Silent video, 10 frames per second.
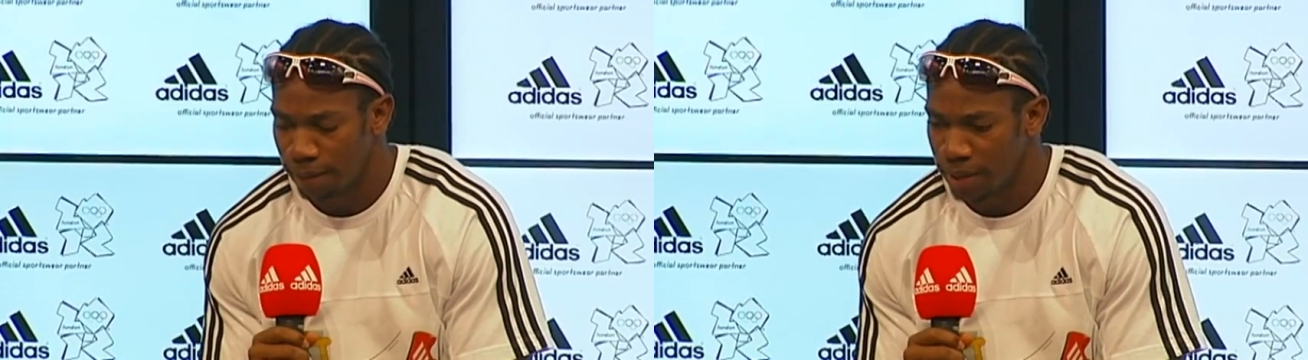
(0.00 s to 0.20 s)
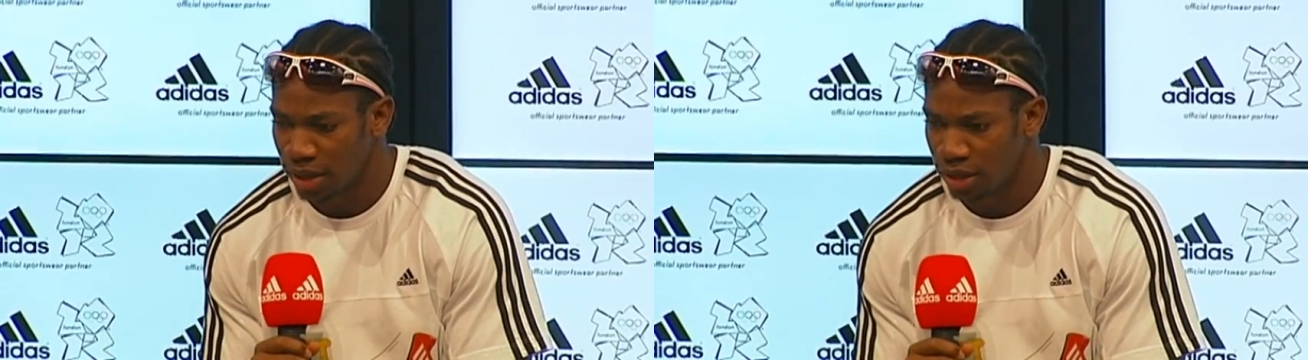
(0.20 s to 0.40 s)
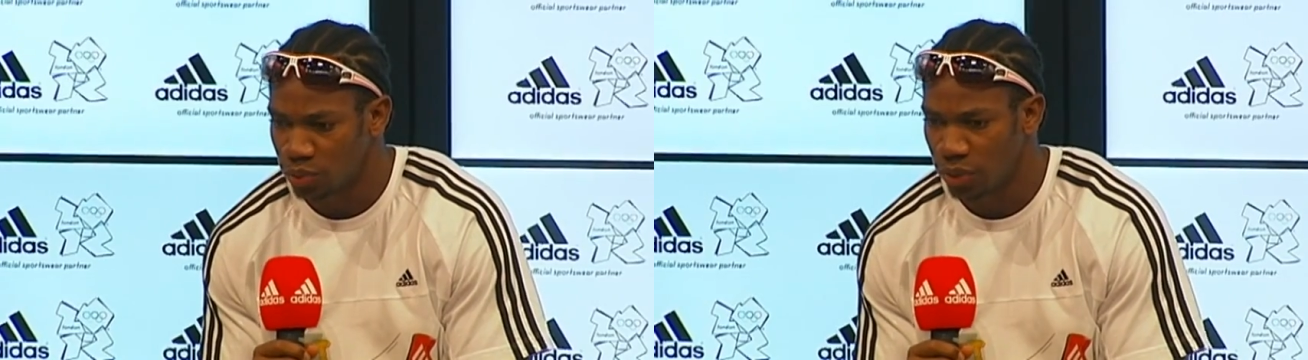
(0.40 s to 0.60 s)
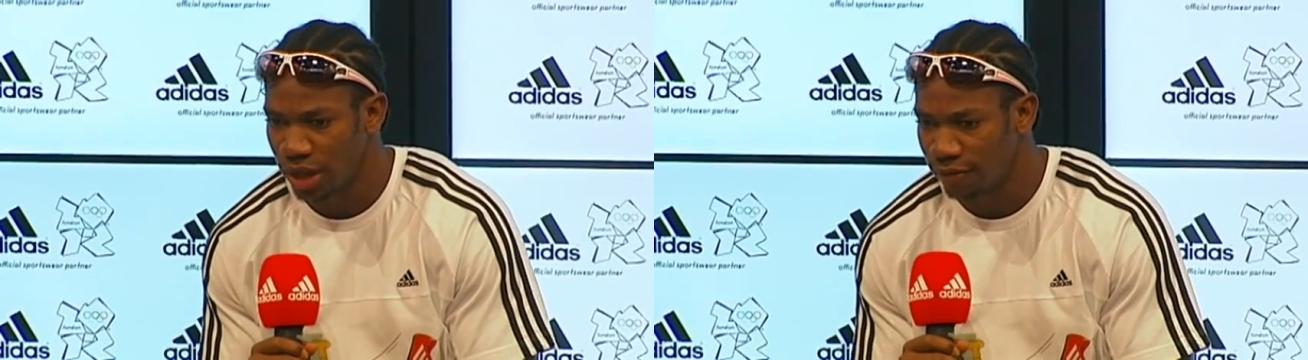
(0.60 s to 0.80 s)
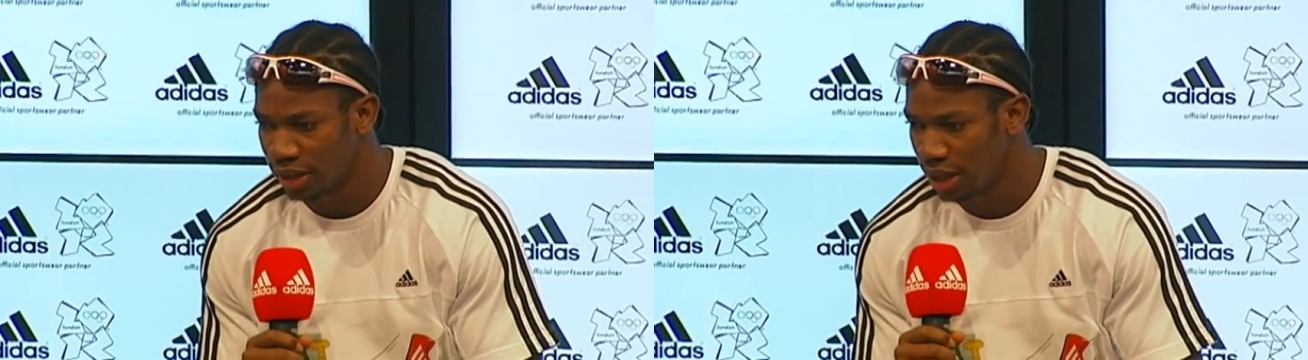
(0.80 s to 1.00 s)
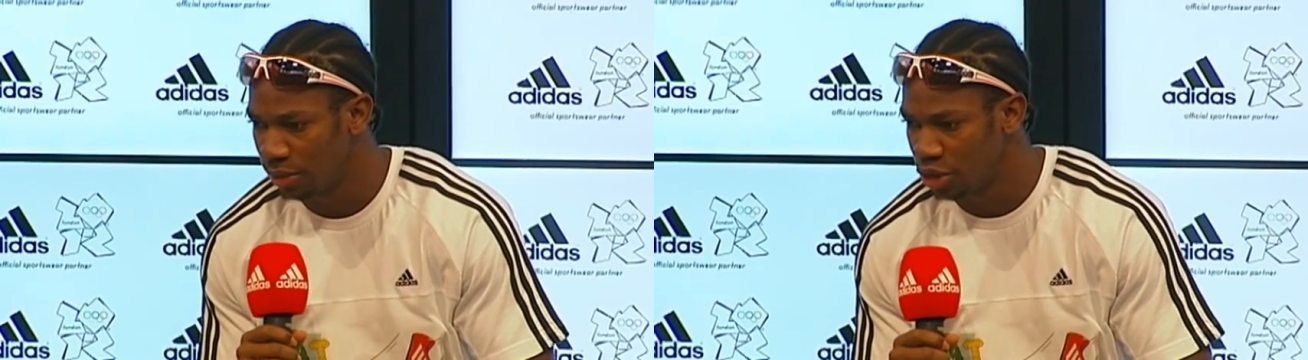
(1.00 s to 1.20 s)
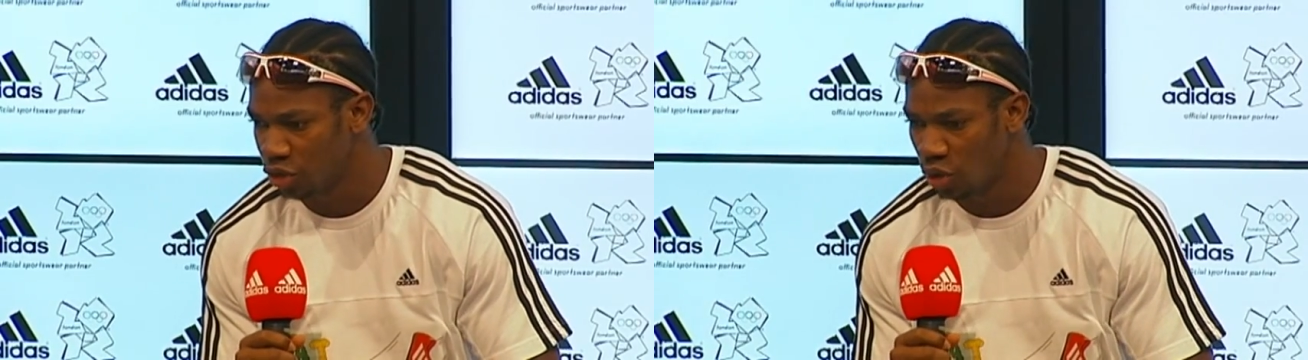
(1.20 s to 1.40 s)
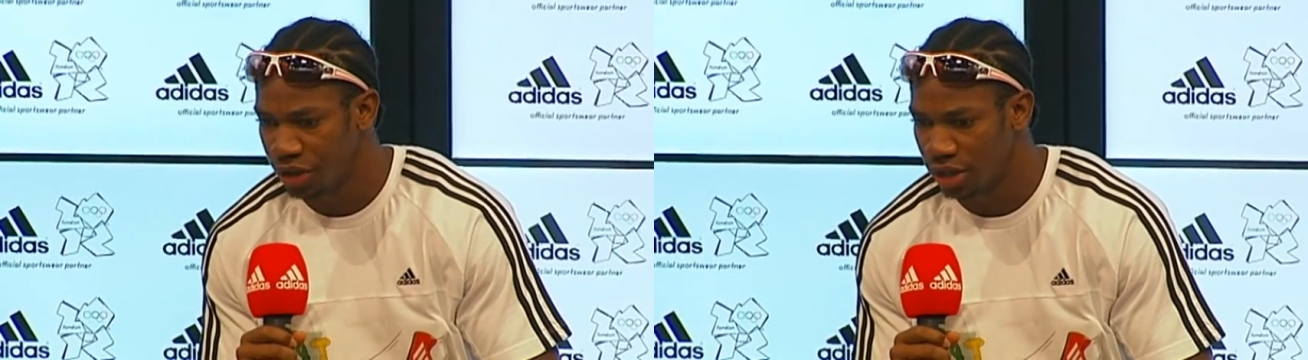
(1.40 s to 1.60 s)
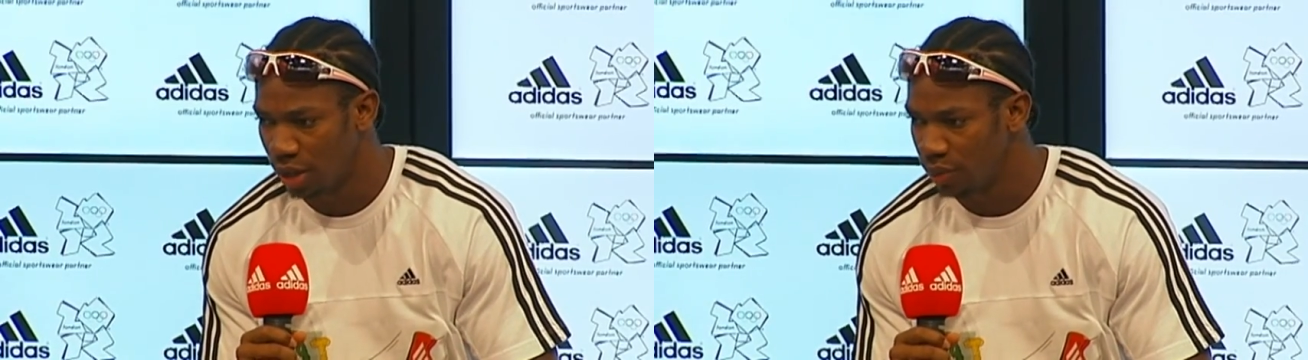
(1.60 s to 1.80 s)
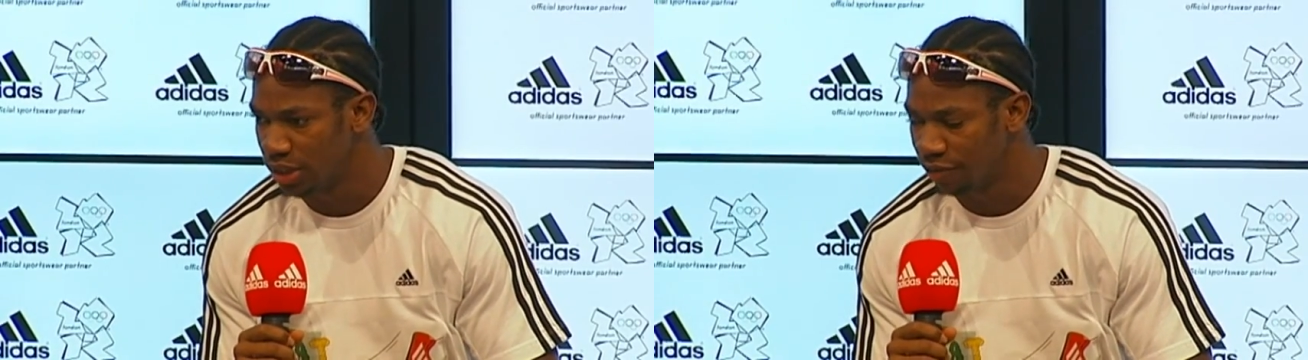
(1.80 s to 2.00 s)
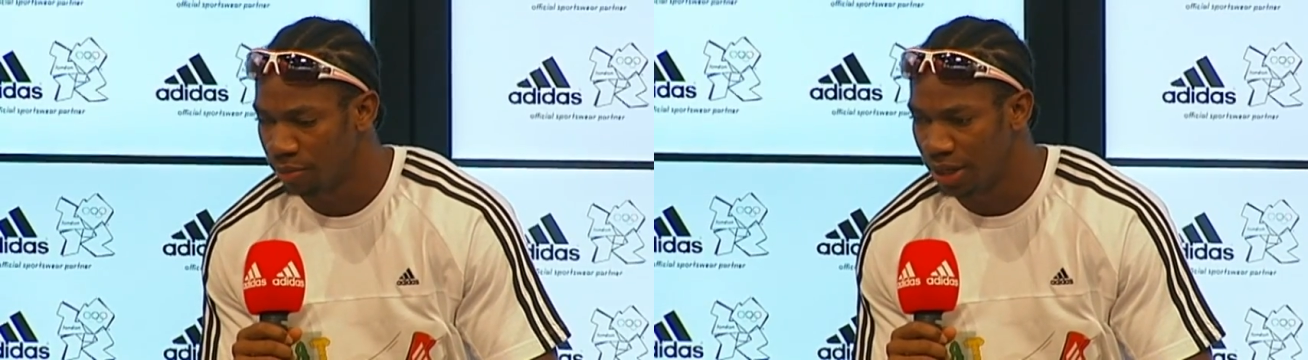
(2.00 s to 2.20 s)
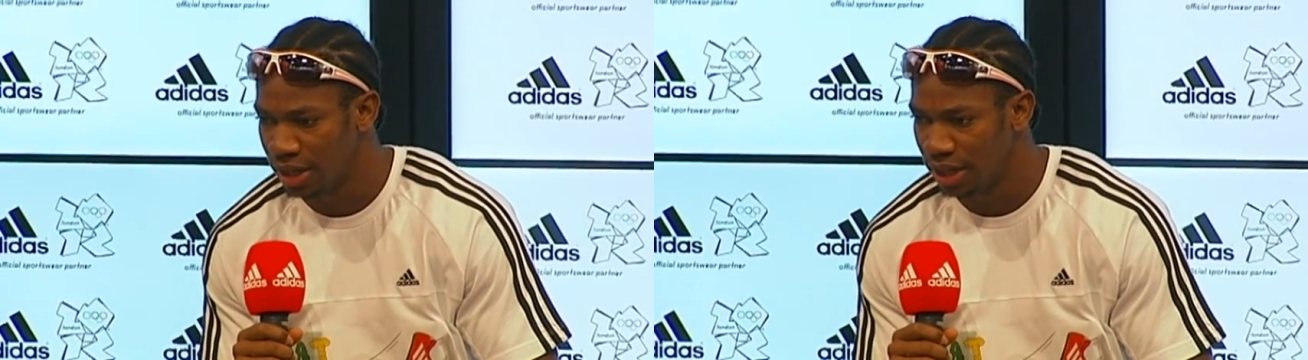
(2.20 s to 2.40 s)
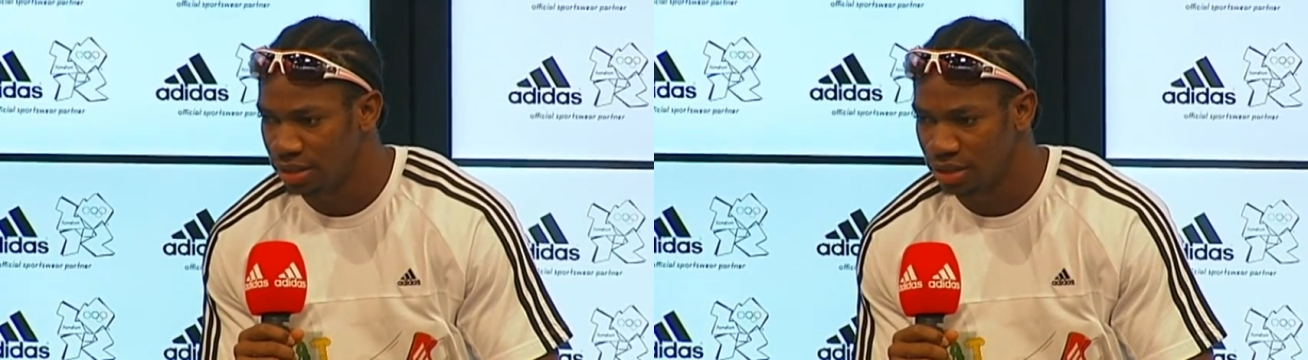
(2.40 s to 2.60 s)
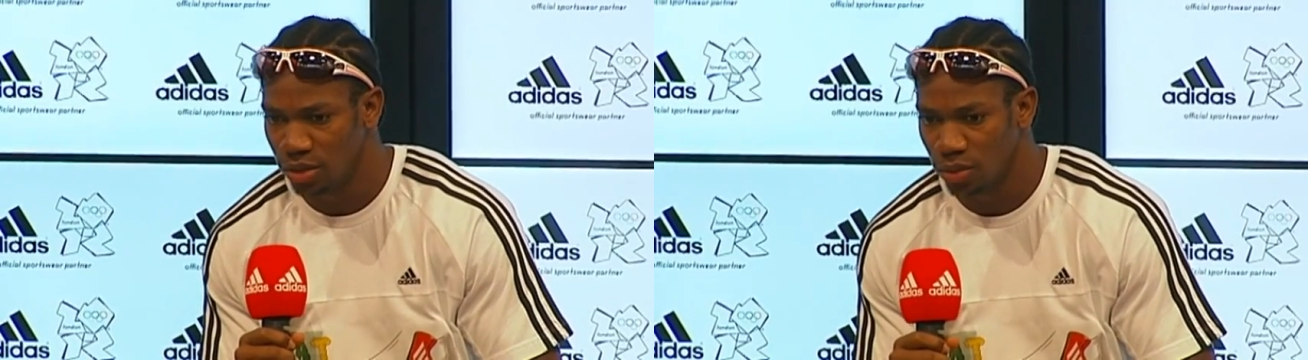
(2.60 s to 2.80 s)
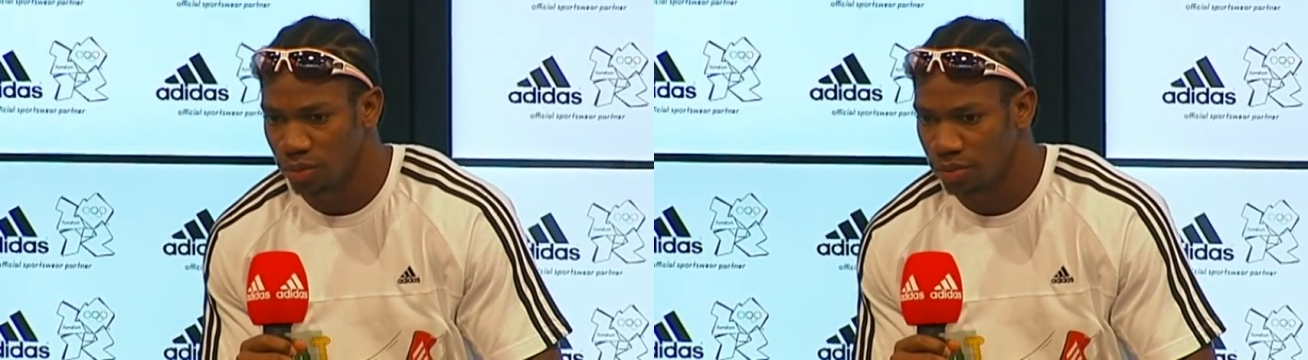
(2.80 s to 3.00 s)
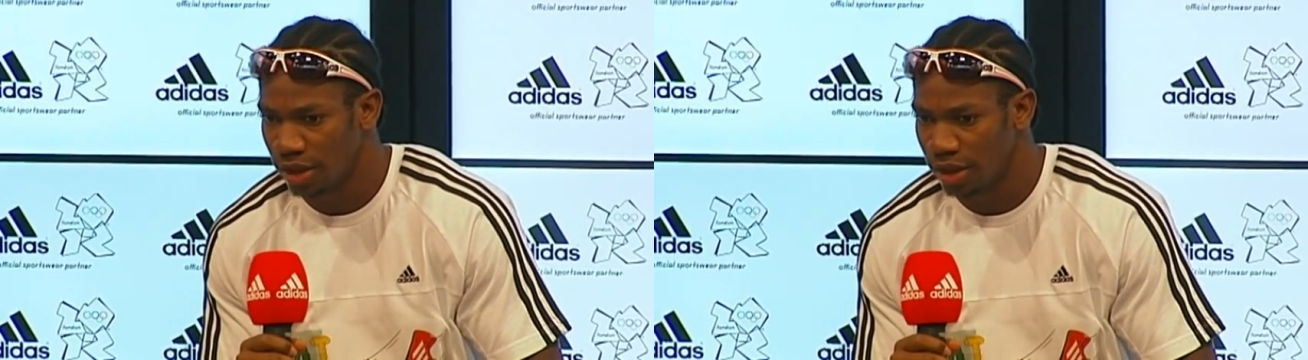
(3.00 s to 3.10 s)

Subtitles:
because when you have a chemistry going on with everybody and, you know,